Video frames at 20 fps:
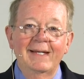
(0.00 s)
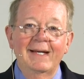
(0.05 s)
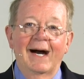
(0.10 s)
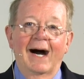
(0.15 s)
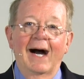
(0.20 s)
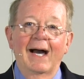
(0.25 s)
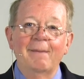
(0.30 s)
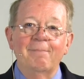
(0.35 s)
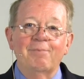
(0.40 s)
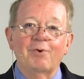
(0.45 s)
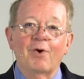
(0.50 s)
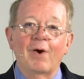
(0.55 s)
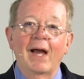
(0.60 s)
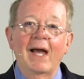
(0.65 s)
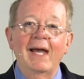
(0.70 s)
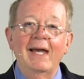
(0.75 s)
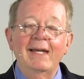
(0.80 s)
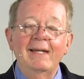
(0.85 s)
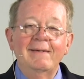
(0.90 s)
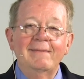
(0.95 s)
I
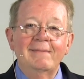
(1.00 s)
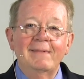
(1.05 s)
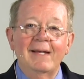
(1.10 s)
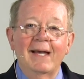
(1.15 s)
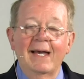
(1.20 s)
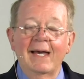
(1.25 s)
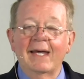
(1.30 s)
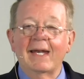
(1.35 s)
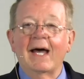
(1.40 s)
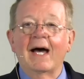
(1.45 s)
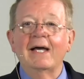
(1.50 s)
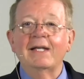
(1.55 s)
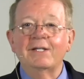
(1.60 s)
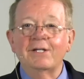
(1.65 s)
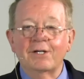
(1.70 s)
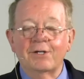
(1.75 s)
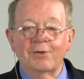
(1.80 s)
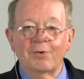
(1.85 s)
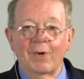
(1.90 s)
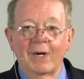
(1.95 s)
pray and I
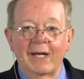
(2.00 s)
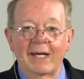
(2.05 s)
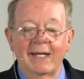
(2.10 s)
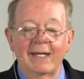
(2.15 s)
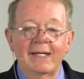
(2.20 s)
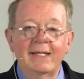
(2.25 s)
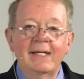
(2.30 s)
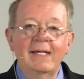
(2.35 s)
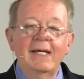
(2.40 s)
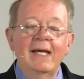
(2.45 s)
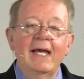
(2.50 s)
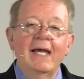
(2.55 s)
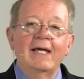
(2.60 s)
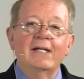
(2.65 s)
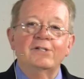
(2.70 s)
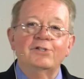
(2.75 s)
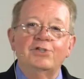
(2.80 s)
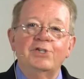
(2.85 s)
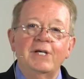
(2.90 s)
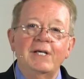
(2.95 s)
decree
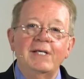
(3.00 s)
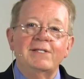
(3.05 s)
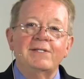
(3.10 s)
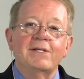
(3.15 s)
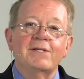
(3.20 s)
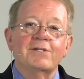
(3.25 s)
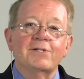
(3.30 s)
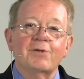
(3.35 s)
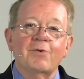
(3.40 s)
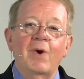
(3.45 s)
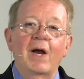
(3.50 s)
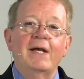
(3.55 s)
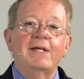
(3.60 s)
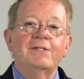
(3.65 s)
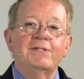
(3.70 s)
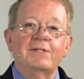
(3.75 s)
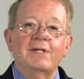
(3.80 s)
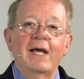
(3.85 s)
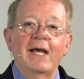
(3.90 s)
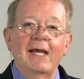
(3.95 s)
in Jesus
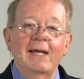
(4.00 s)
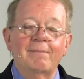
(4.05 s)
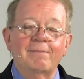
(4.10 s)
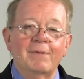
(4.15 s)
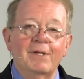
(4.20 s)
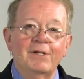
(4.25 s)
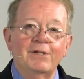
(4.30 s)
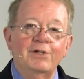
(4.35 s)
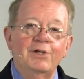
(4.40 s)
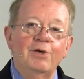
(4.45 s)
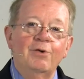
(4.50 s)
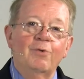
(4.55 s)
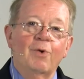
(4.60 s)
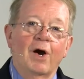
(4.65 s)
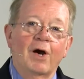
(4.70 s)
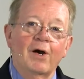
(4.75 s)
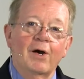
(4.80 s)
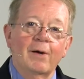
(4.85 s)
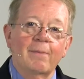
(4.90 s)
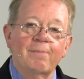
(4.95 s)
Christ's name that you
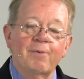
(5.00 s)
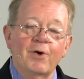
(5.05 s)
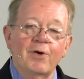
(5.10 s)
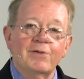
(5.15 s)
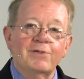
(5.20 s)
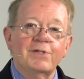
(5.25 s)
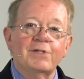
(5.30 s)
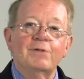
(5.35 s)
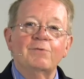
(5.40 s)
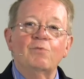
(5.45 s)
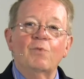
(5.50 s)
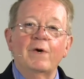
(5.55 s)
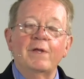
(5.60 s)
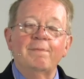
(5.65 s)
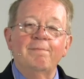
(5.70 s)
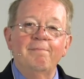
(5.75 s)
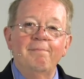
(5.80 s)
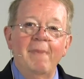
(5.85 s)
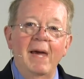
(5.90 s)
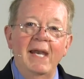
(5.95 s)
are a person
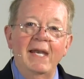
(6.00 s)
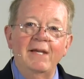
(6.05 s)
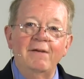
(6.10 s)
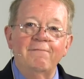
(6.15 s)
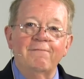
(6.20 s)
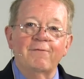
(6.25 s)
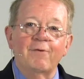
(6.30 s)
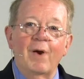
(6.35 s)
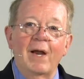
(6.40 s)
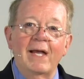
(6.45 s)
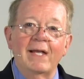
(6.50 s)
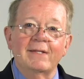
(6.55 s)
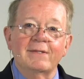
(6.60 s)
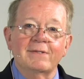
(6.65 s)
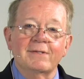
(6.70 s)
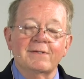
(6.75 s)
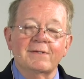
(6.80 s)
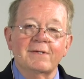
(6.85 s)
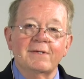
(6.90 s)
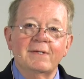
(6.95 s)
with many
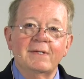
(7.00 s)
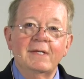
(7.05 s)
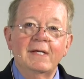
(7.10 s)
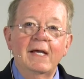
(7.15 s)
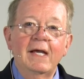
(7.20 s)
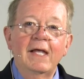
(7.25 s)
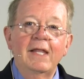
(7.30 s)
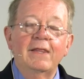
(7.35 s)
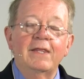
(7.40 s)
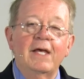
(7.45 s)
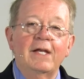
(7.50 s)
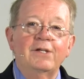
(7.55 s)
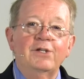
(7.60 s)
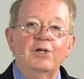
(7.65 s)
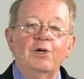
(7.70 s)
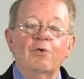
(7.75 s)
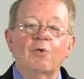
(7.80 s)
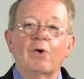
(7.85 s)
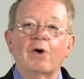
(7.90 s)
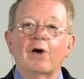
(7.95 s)
friends, that
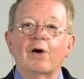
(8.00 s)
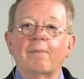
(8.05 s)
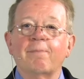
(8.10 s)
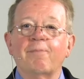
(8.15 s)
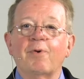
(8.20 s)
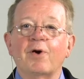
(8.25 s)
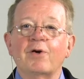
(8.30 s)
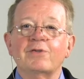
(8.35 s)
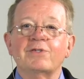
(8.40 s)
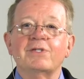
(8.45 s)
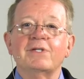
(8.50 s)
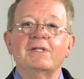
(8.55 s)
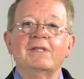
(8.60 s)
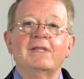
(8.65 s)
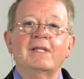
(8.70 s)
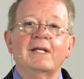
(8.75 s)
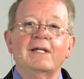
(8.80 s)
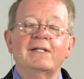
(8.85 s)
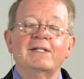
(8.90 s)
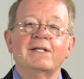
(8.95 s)
you are a
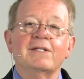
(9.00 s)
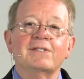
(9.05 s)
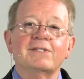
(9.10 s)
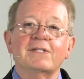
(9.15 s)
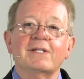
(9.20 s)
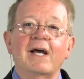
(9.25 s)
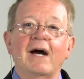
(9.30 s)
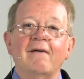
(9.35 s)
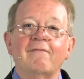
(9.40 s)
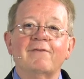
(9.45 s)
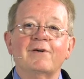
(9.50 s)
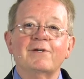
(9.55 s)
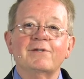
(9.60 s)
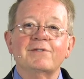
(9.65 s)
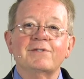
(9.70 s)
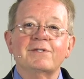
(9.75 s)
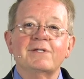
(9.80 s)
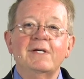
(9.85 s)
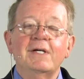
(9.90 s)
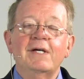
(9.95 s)
person that
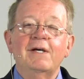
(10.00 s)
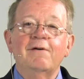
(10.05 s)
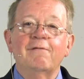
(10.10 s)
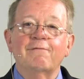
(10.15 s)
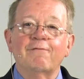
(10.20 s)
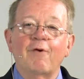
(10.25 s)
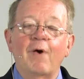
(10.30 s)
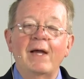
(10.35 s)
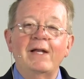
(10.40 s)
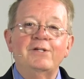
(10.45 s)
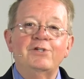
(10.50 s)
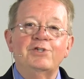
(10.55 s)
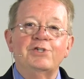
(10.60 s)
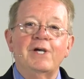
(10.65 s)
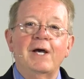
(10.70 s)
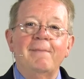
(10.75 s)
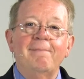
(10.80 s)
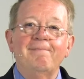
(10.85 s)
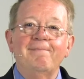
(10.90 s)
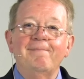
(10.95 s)
discovers
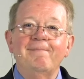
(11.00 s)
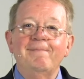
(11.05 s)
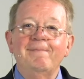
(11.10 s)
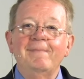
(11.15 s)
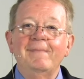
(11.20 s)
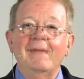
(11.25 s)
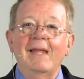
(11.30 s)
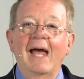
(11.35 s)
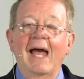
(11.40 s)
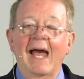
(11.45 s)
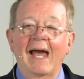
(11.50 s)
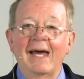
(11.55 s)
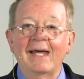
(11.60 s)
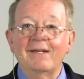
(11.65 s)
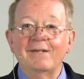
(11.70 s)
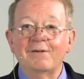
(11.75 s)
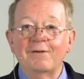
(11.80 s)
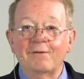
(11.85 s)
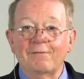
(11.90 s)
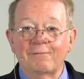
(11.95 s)
friendship
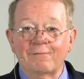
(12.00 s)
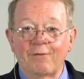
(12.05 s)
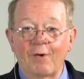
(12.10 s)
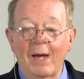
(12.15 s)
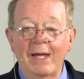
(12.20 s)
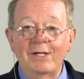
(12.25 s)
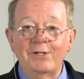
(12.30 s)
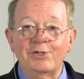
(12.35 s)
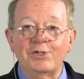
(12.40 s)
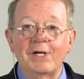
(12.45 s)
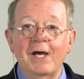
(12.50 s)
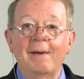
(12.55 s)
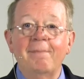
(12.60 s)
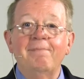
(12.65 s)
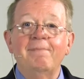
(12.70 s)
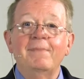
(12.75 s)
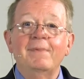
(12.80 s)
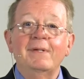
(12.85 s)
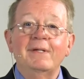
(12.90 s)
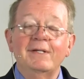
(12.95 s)
and
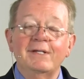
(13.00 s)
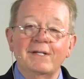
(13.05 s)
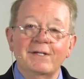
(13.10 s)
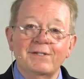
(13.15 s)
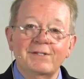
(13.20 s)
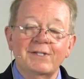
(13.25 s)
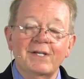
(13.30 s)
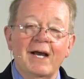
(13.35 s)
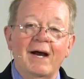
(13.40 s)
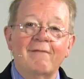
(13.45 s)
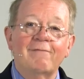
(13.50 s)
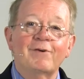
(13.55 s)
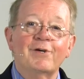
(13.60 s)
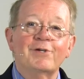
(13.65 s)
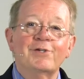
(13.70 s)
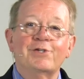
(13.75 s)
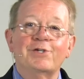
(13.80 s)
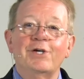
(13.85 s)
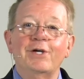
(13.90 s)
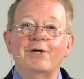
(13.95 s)
friendship
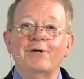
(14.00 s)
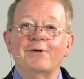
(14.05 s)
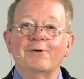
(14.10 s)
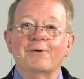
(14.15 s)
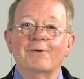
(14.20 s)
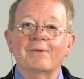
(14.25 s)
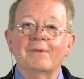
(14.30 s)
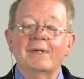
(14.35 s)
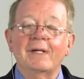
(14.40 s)
discovers you.